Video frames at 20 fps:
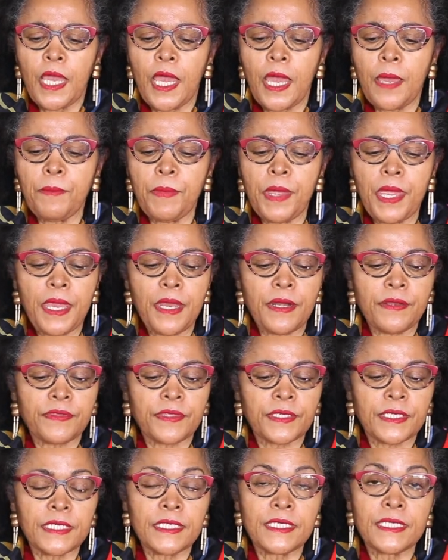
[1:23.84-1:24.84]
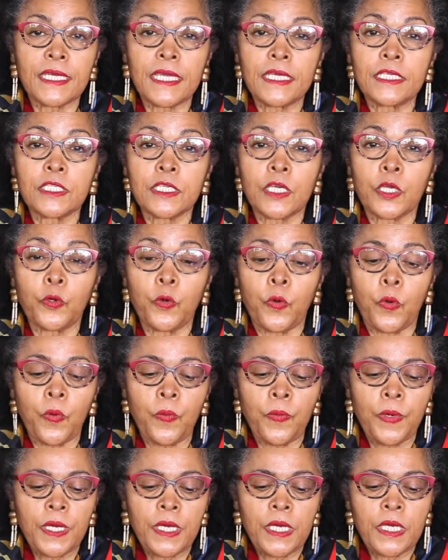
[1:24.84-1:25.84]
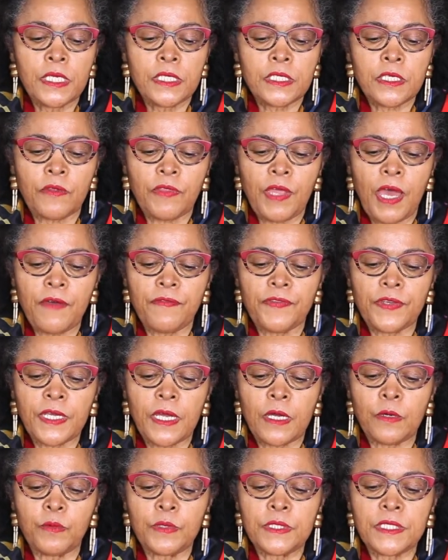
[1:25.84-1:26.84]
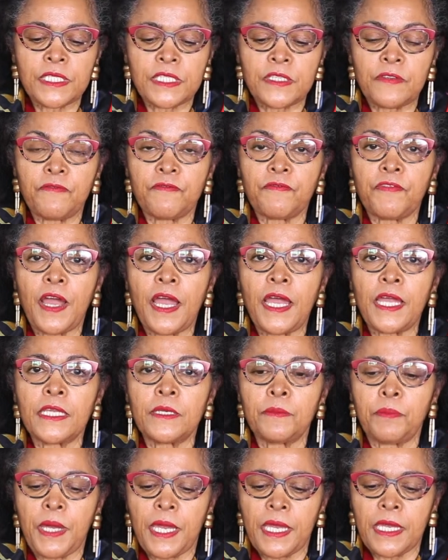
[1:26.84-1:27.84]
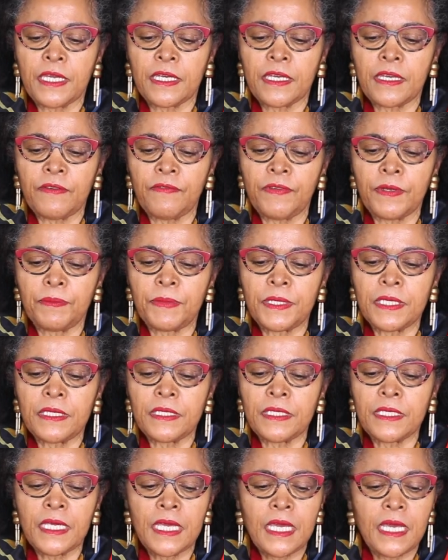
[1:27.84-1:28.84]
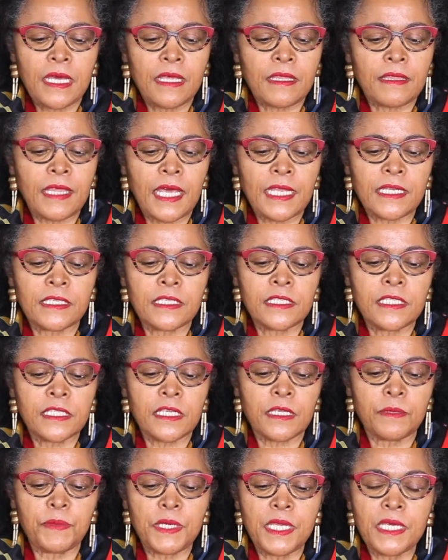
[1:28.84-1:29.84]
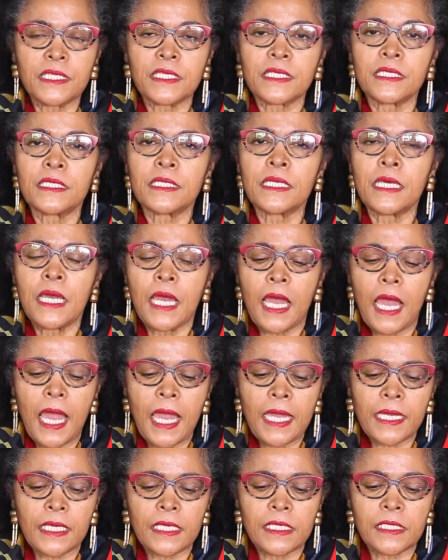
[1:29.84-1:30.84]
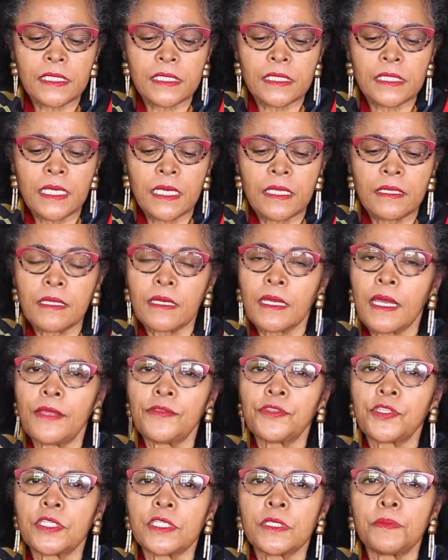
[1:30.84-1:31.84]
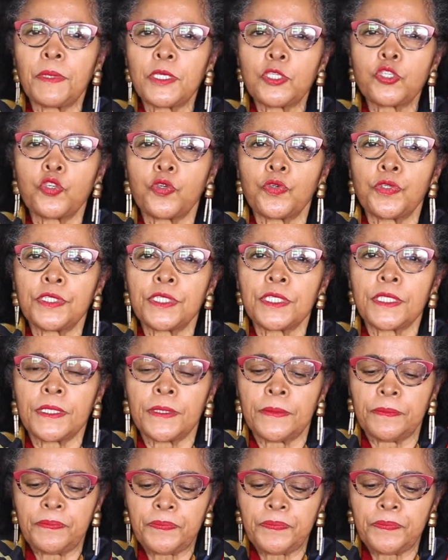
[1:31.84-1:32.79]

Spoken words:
A mere 3 decades ago, South Africa was defined by a government that discriminated against the country's majority.